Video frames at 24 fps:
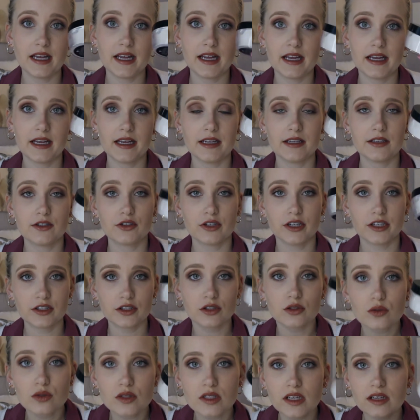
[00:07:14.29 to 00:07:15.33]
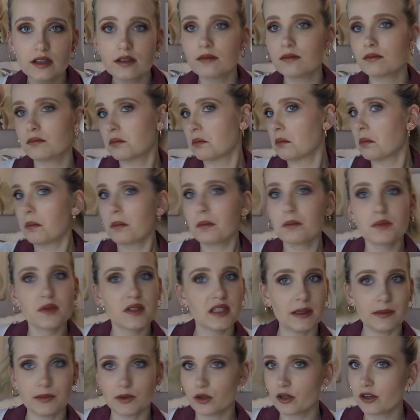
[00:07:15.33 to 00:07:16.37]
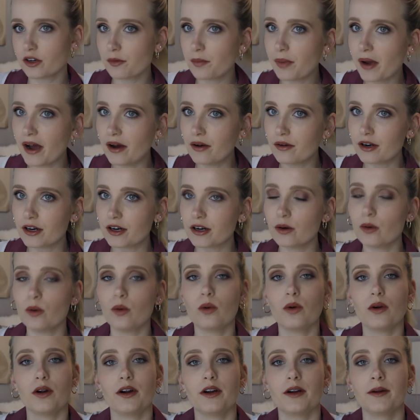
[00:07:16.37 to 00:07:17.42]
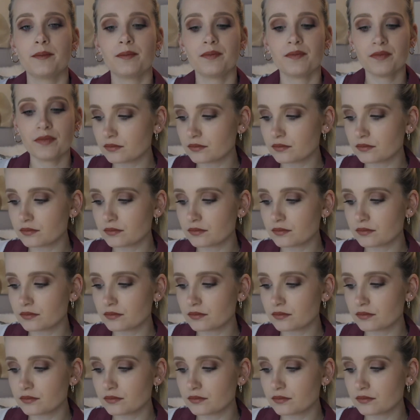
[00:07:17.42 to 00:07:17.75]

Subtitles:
a translucent, some sort of powder, or